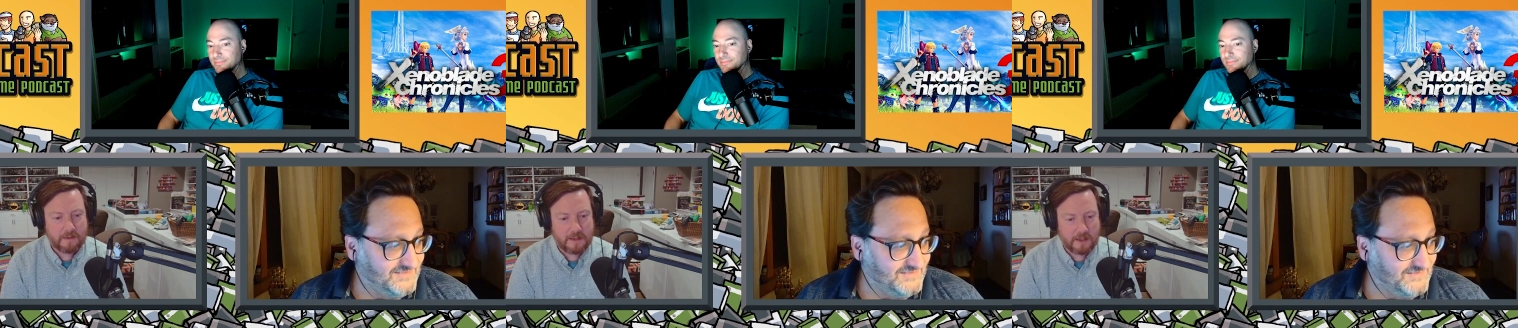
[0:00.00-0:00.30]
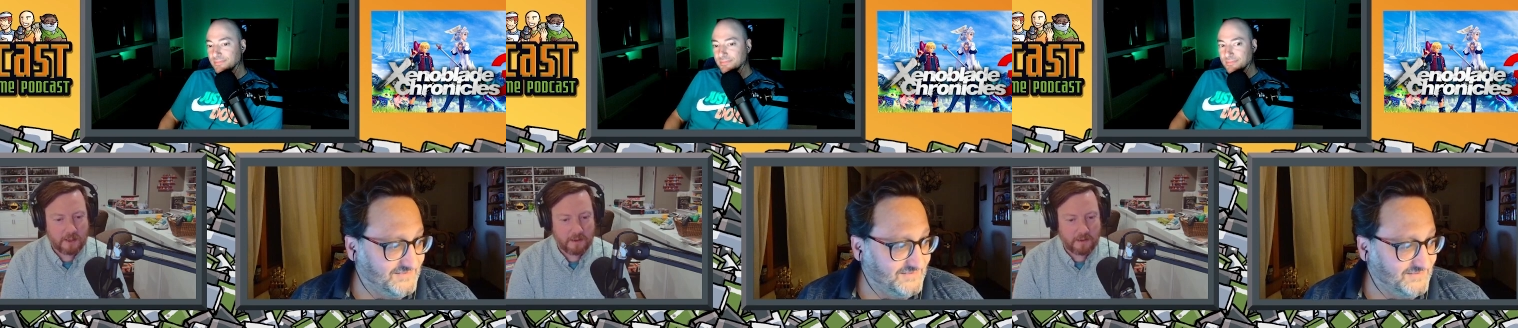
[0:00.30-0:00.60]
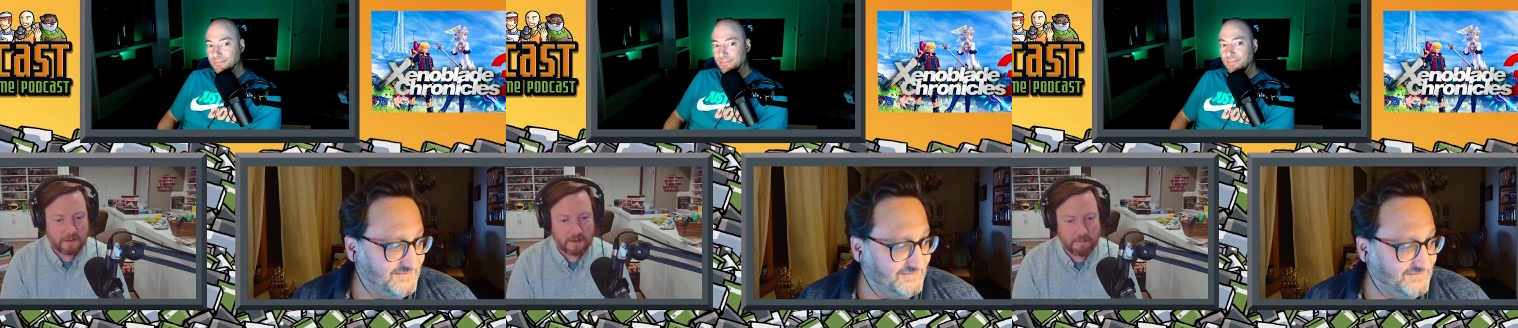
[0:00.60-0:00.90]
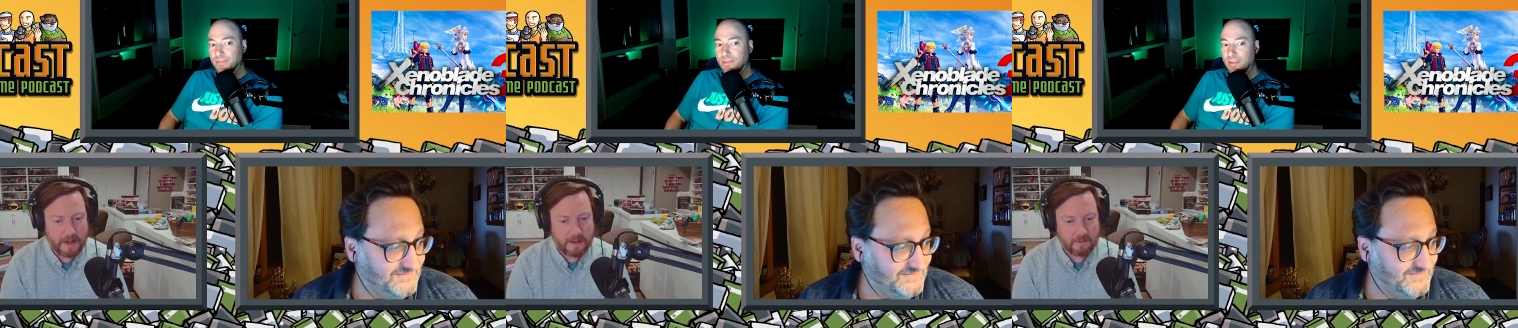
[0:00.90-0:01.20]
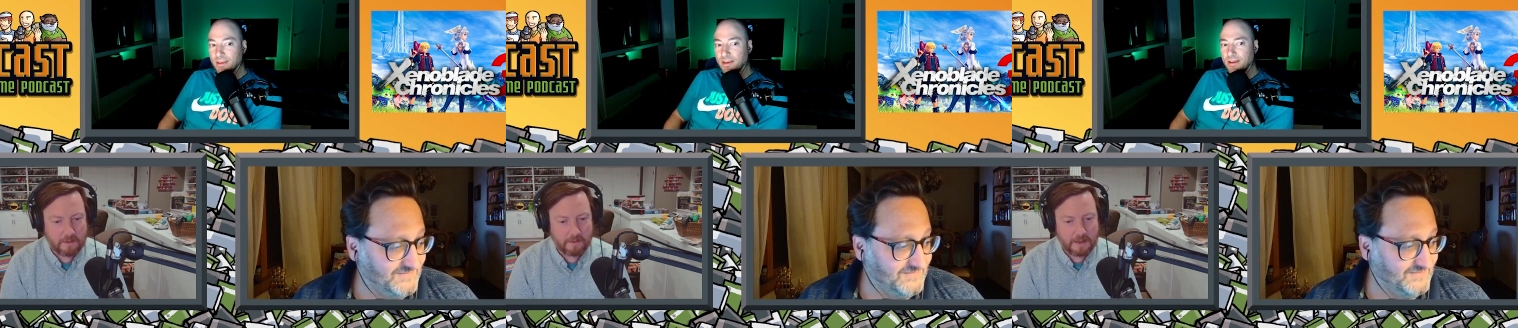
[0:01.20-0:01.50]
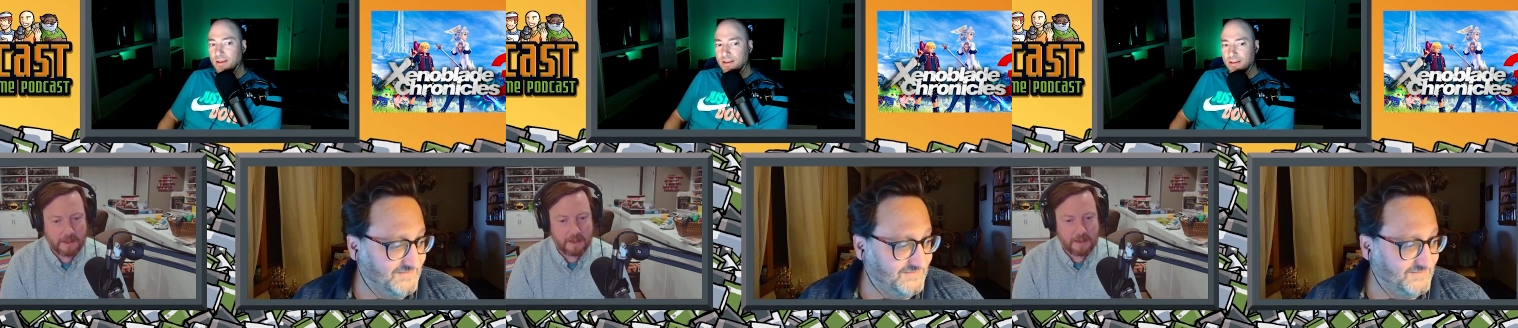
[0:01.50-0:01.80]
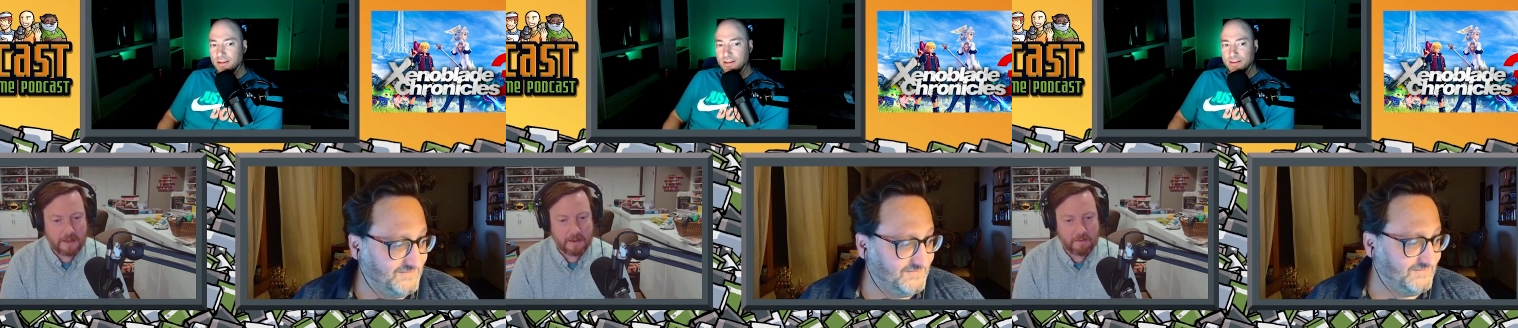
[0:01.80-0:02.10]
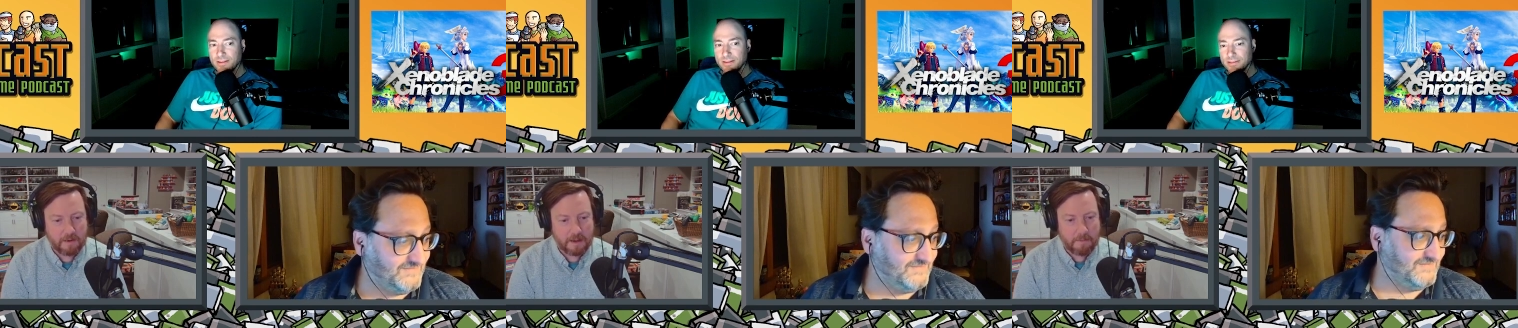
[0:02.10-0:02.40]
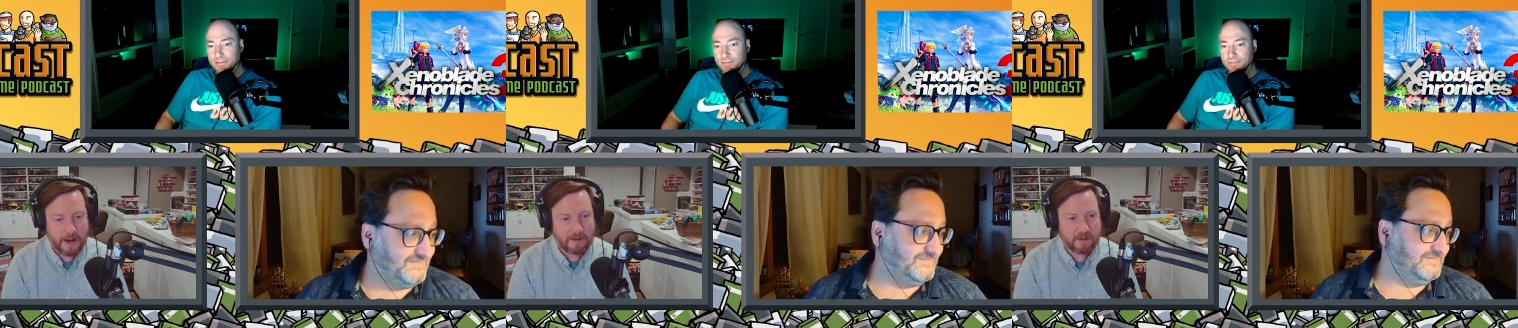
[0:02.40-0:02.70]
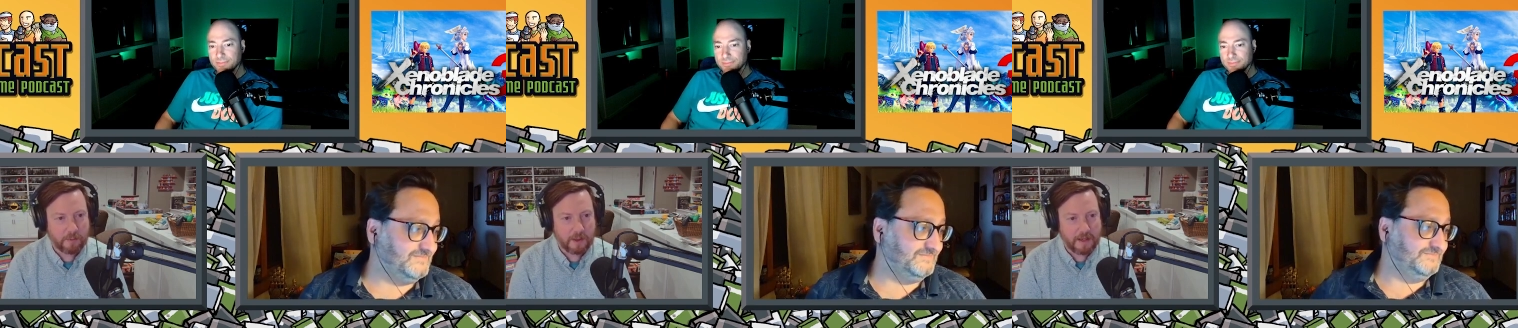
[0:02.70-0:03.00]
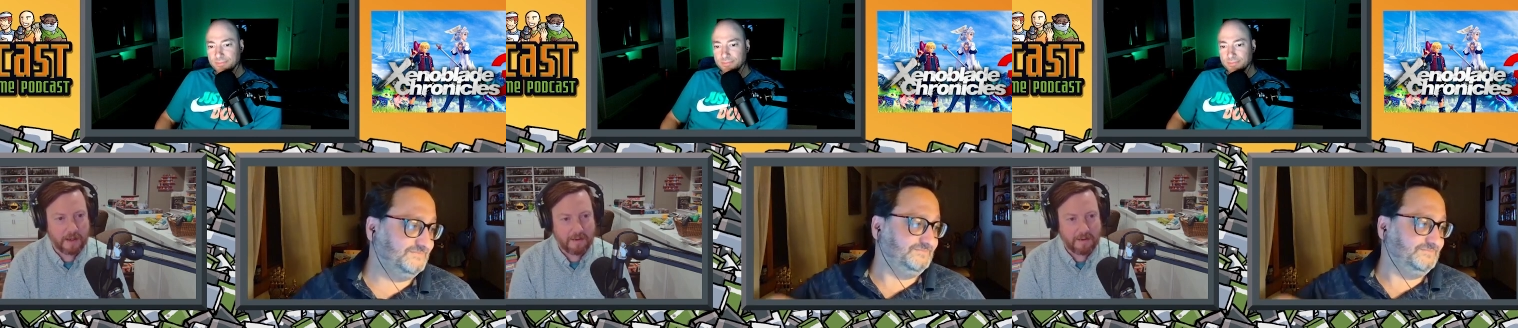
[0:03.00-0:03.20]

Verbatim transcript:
Speaker 1: edition that's like basically impossible to get